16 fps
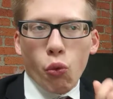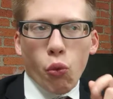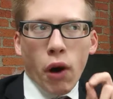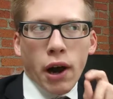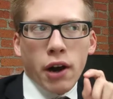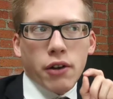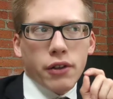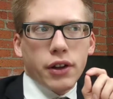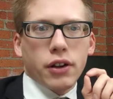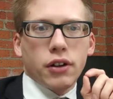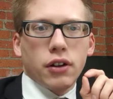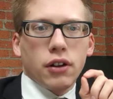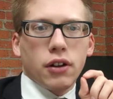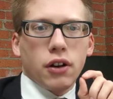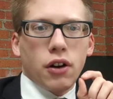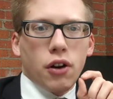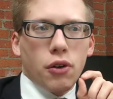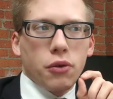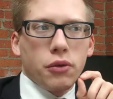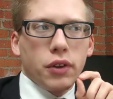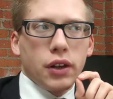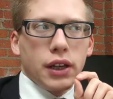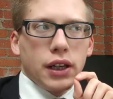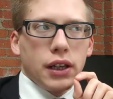While
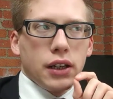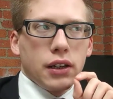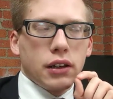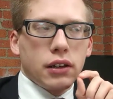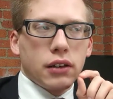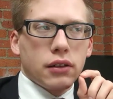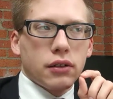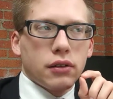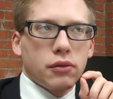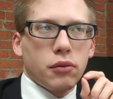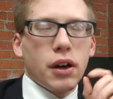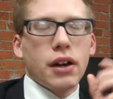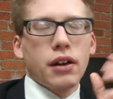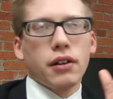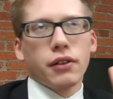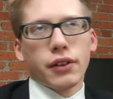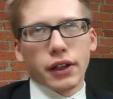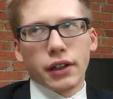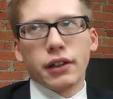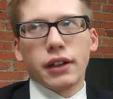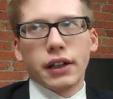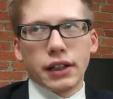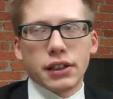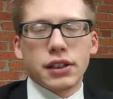
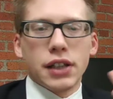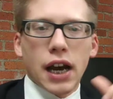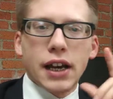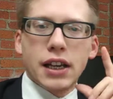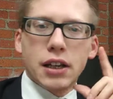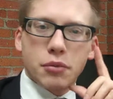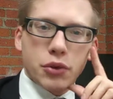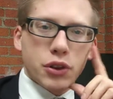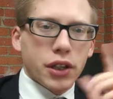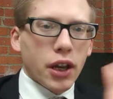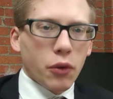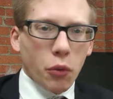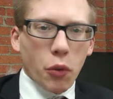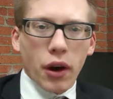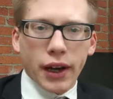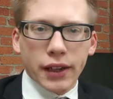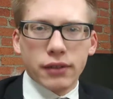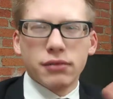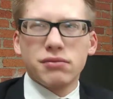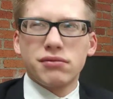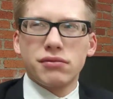it's 90% white,